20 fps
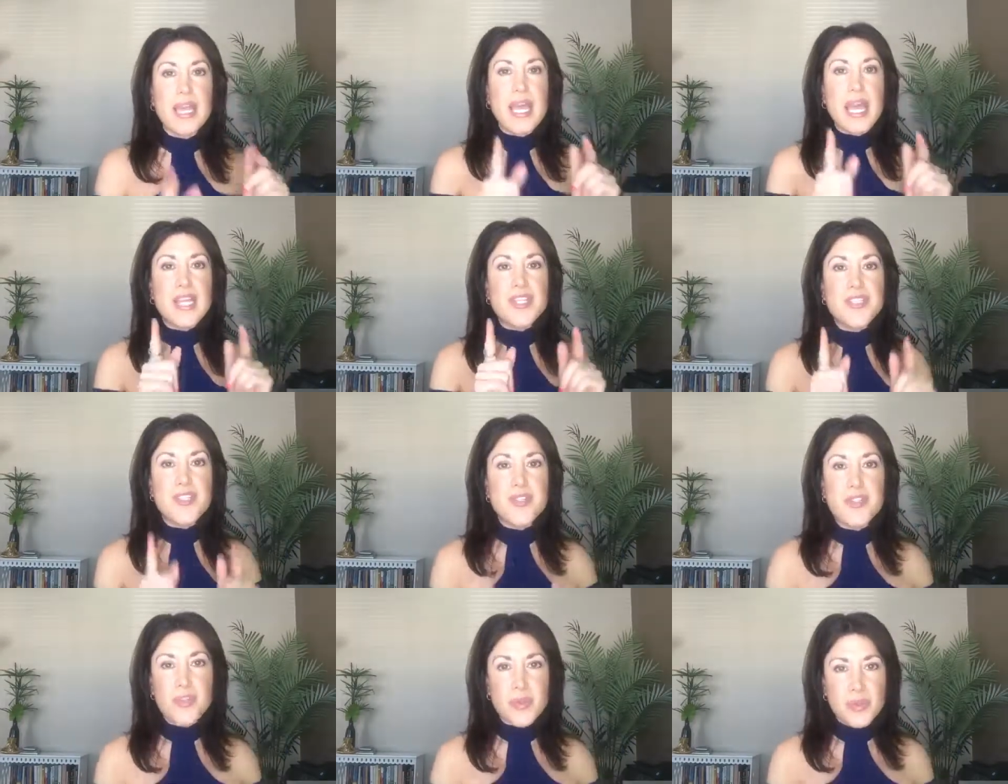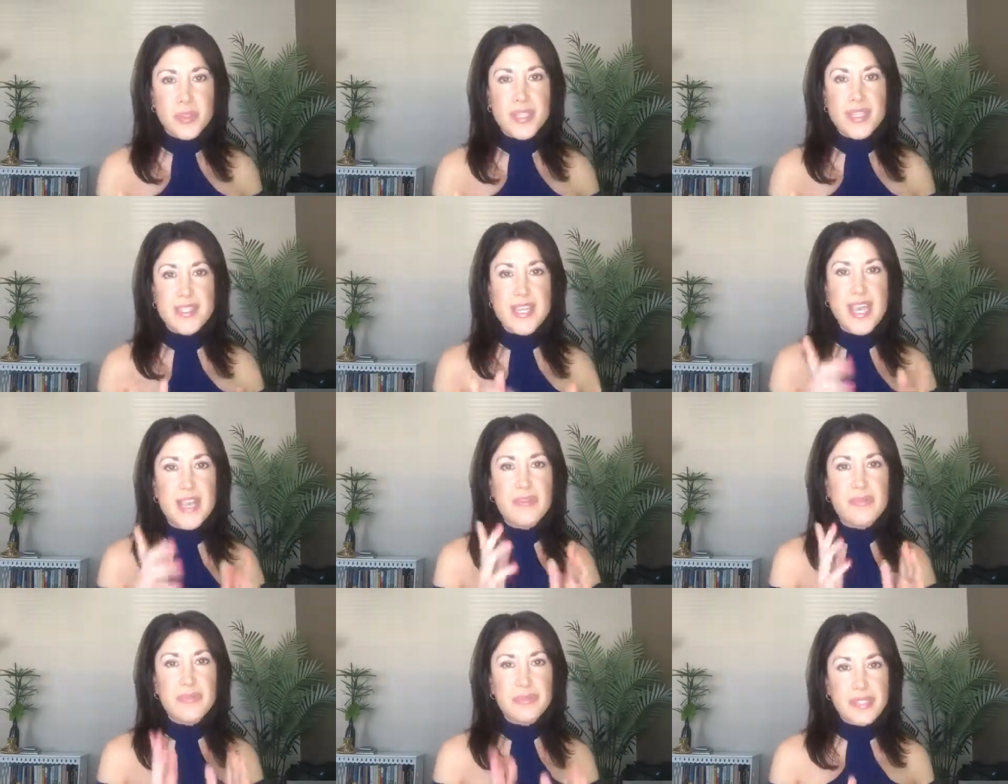As soon as
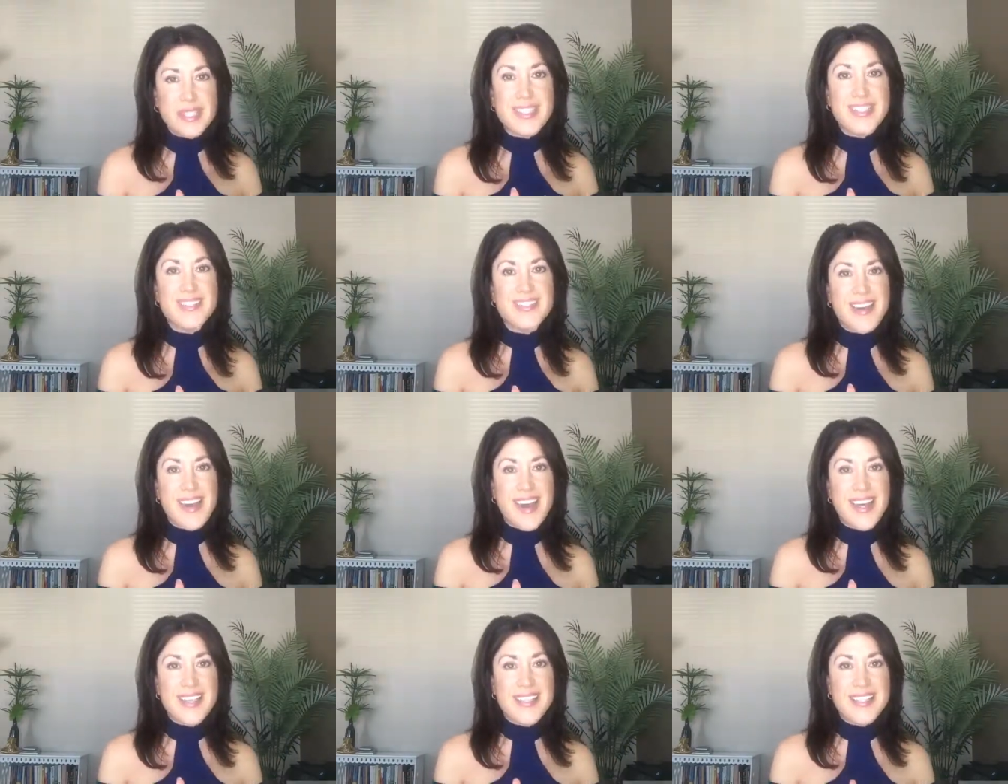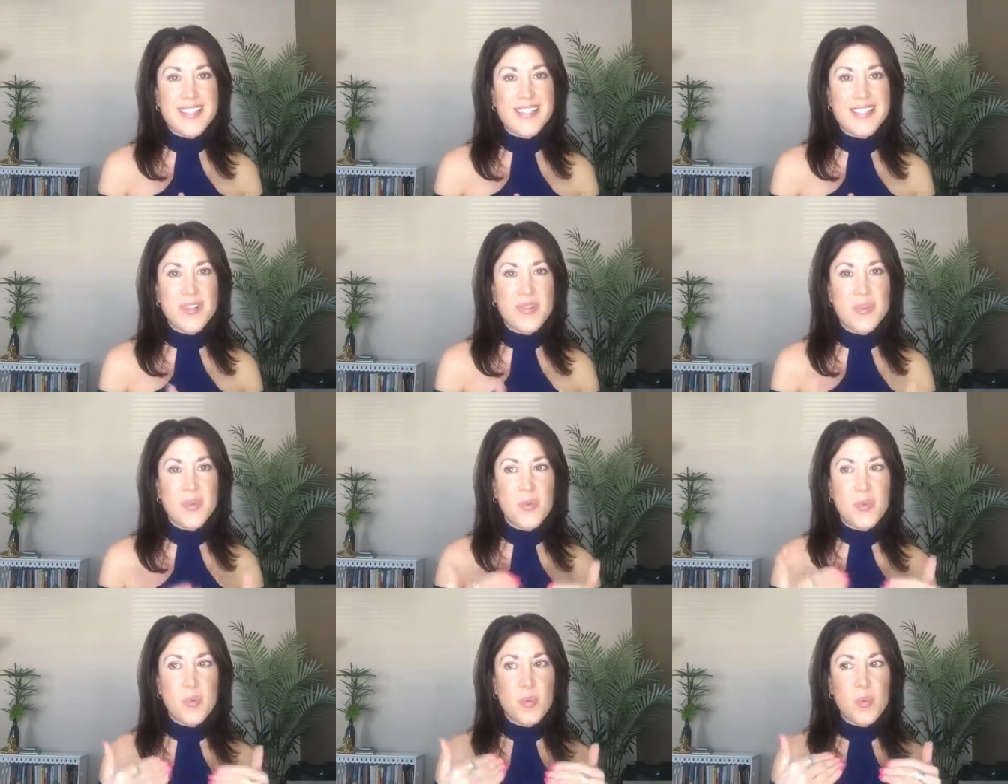I realized
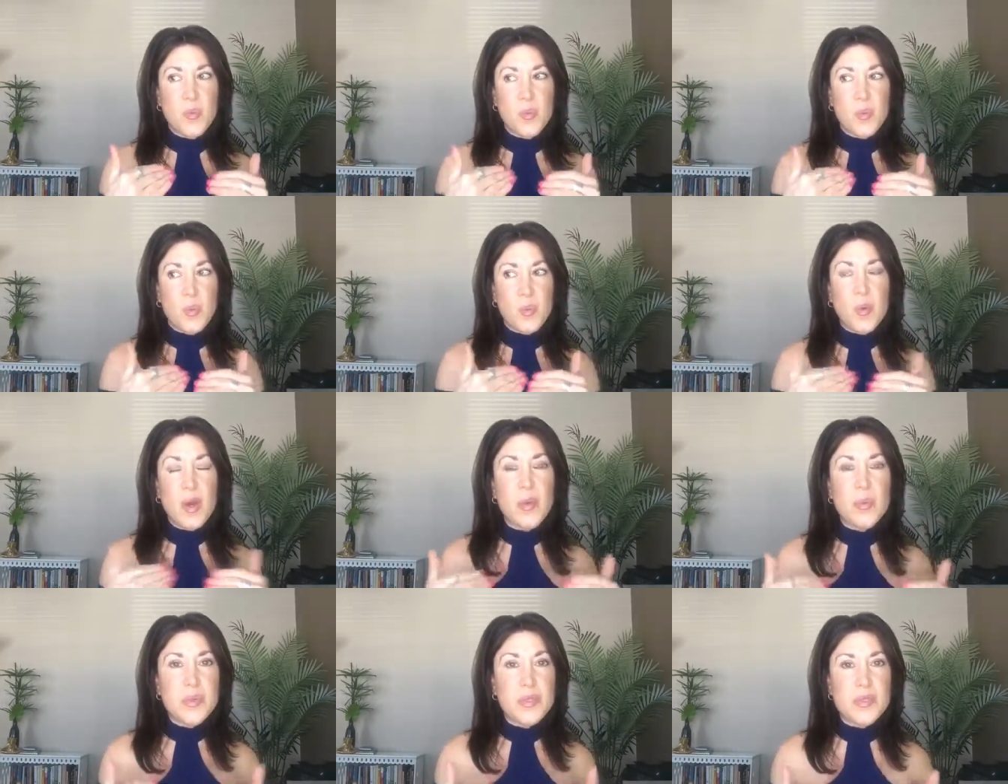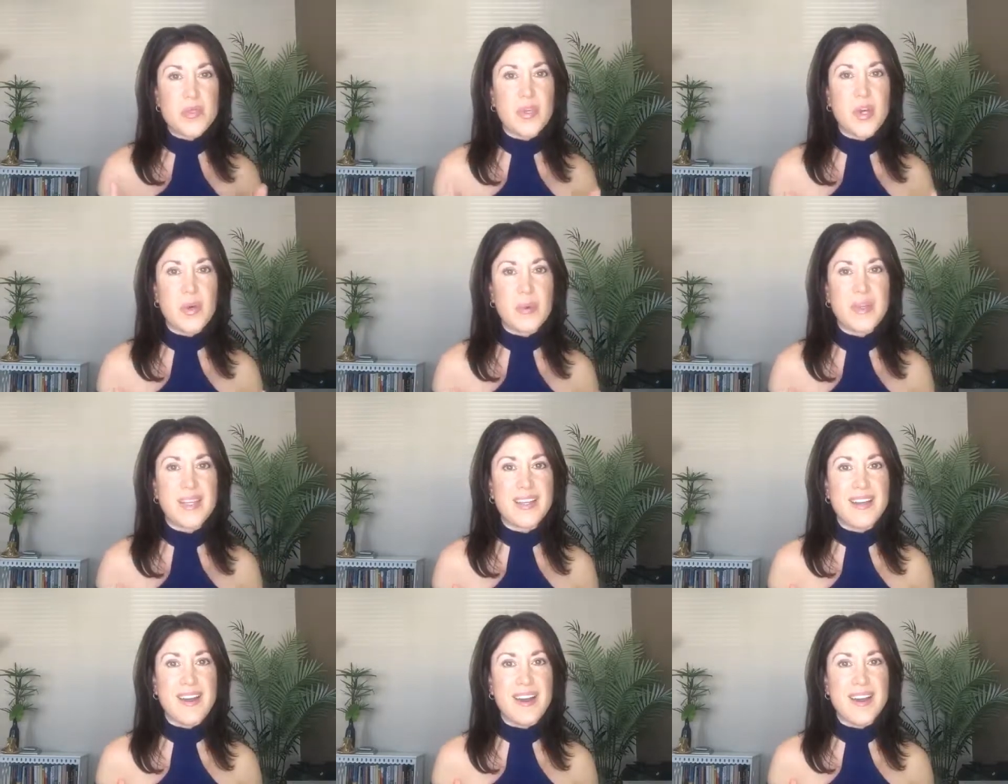what was
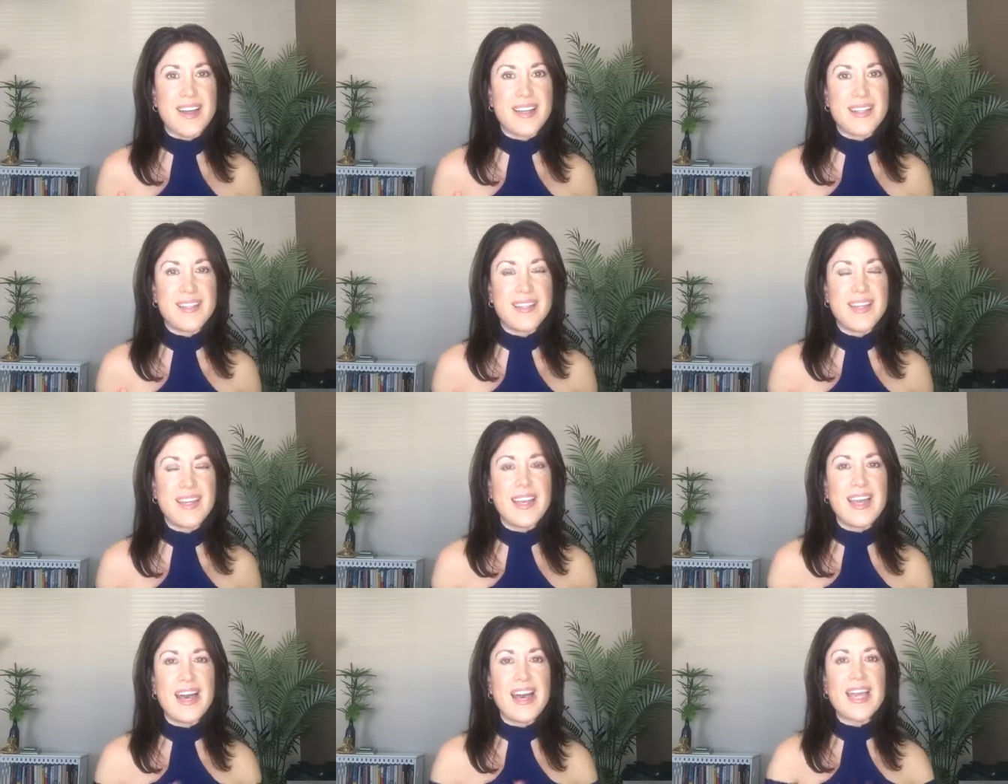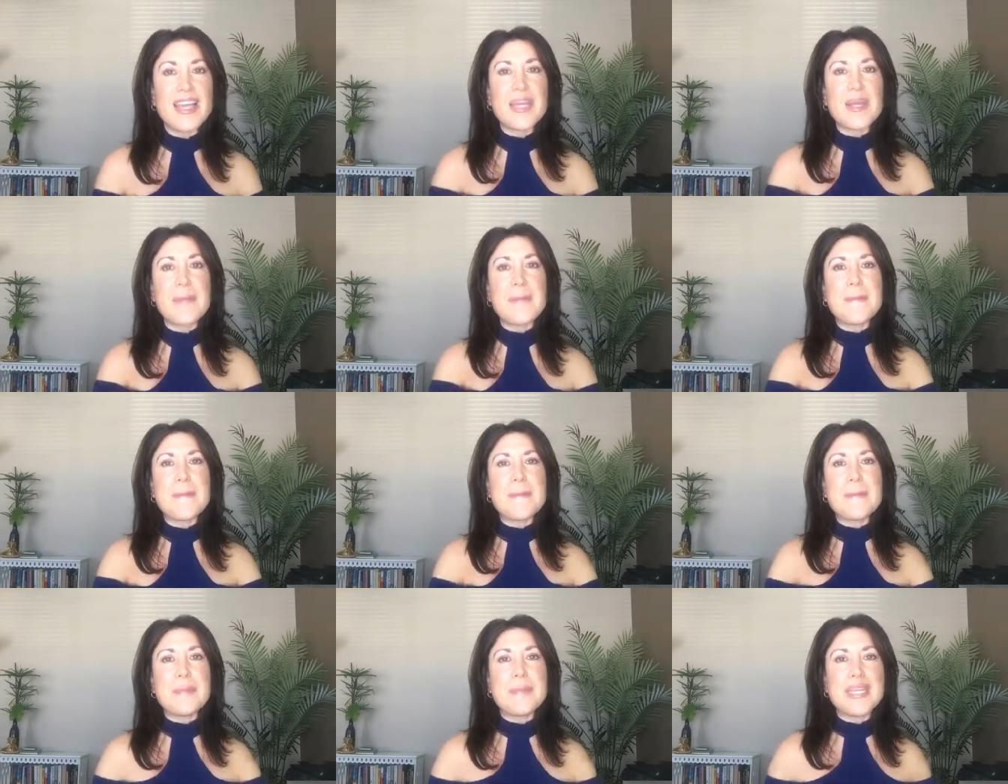going on, I
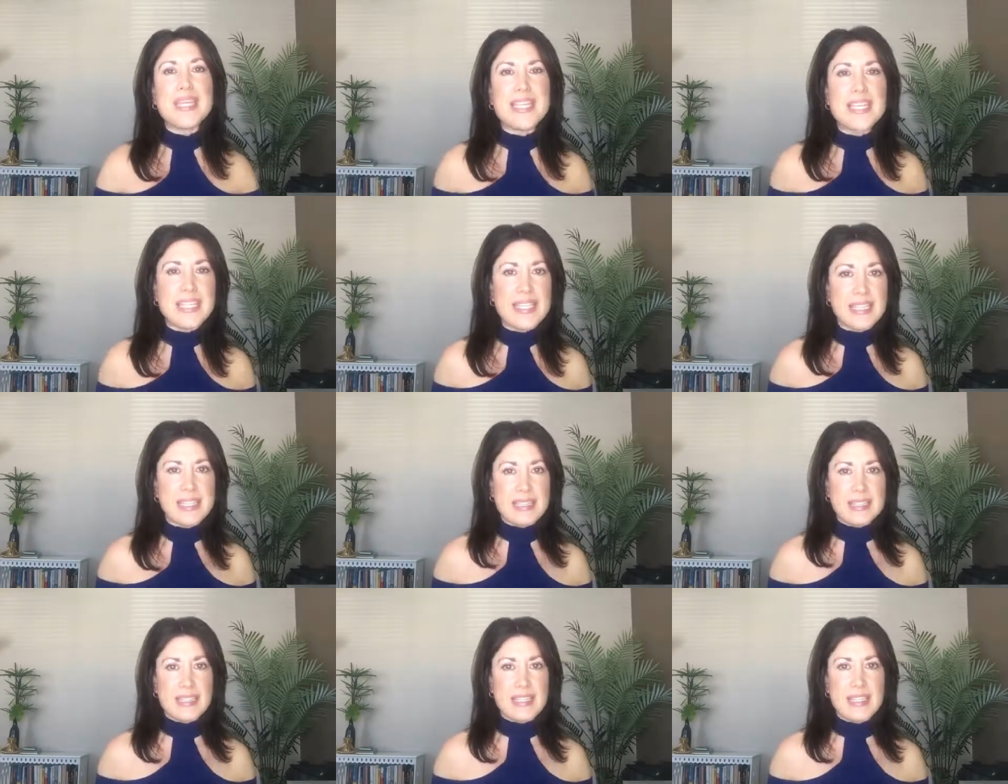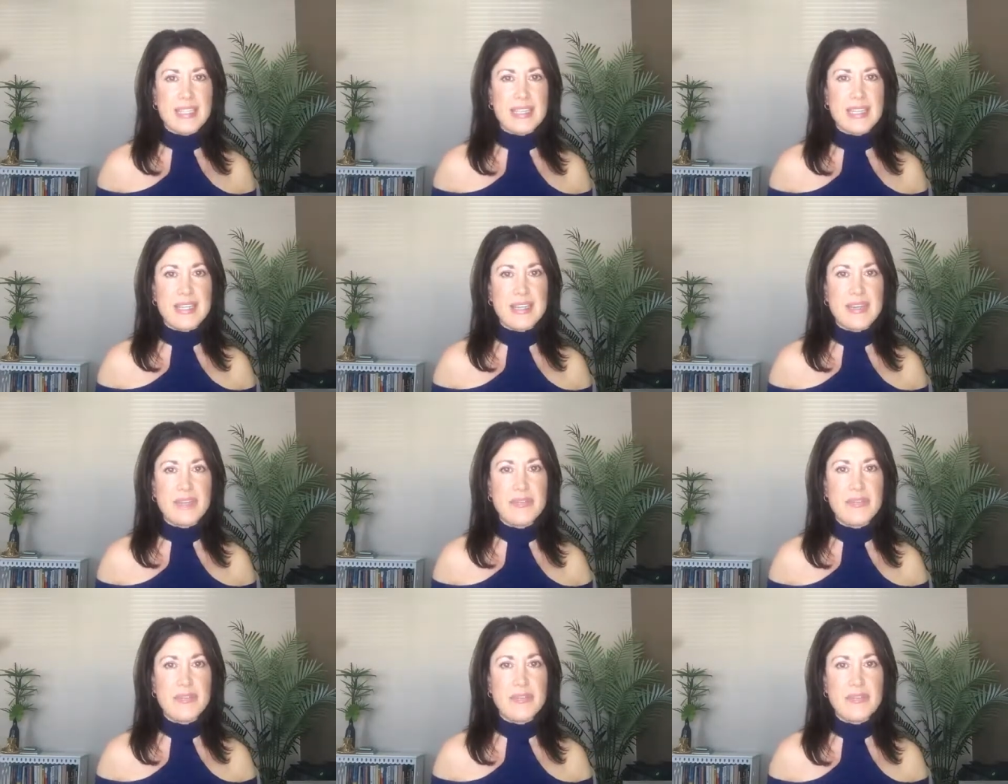immediately
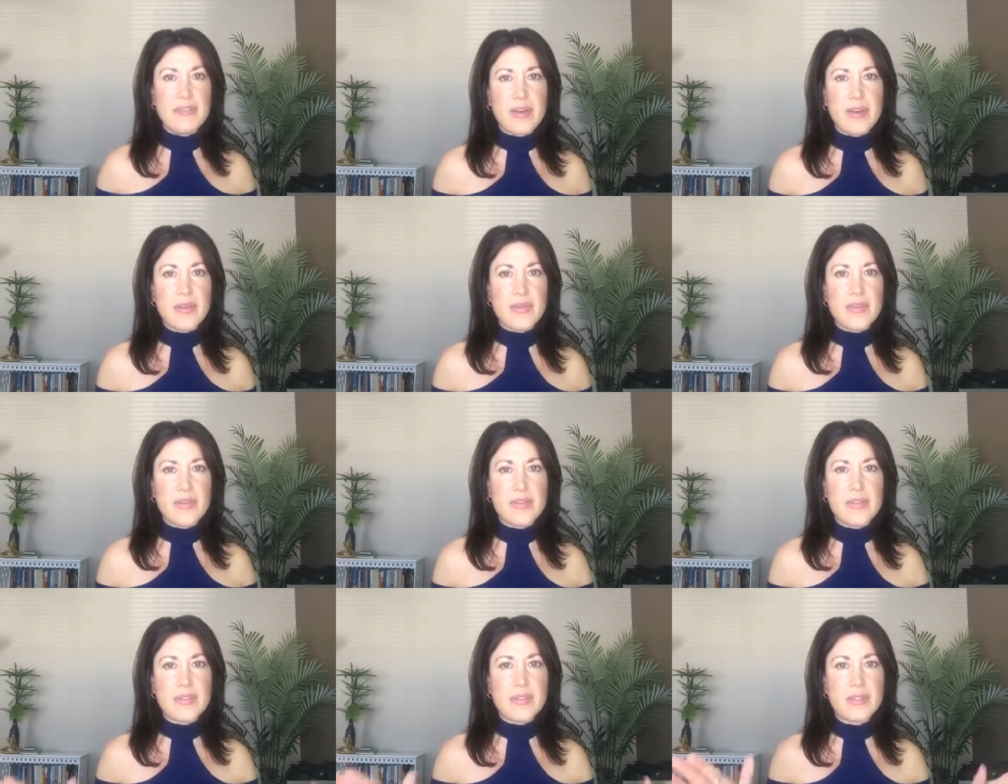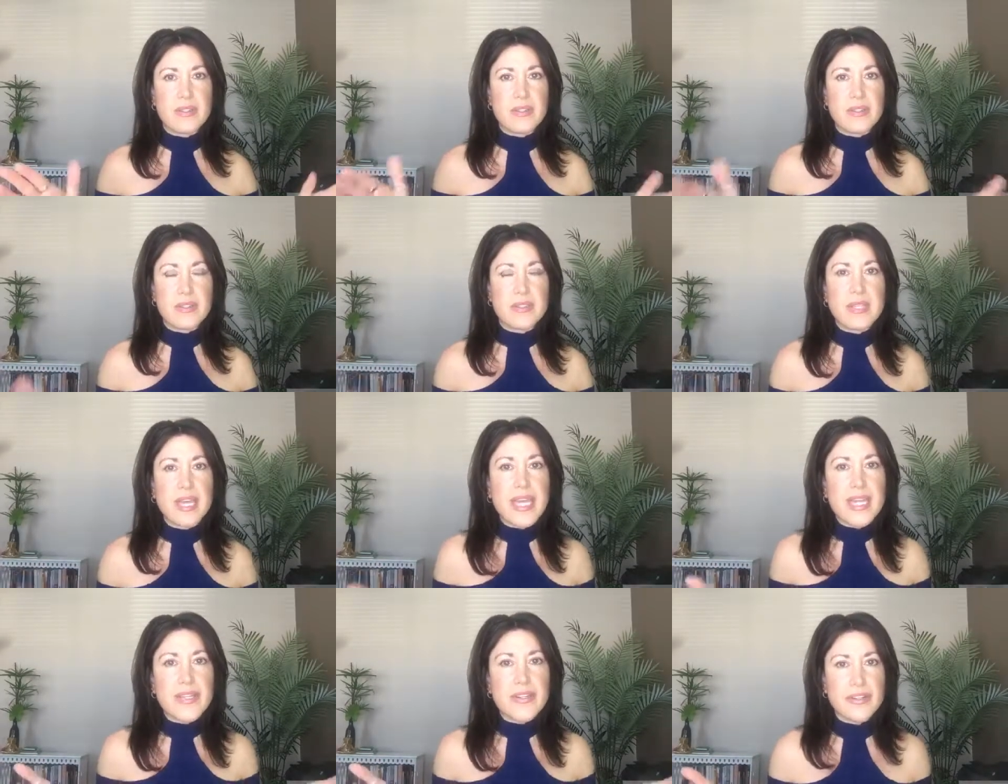felt
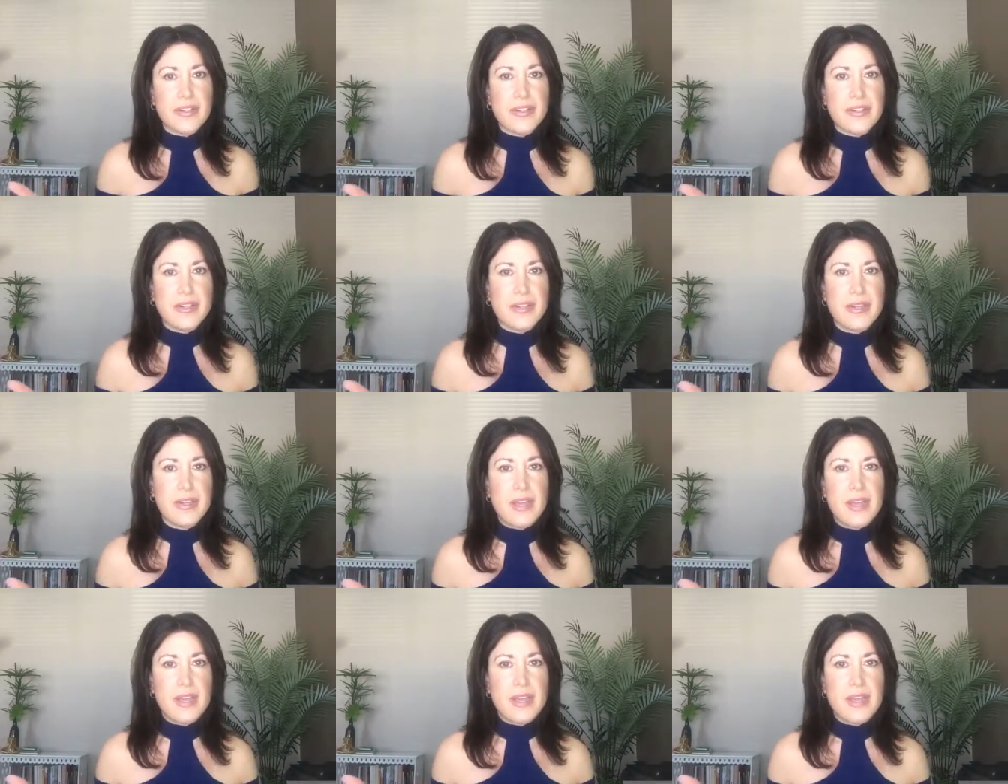lighter.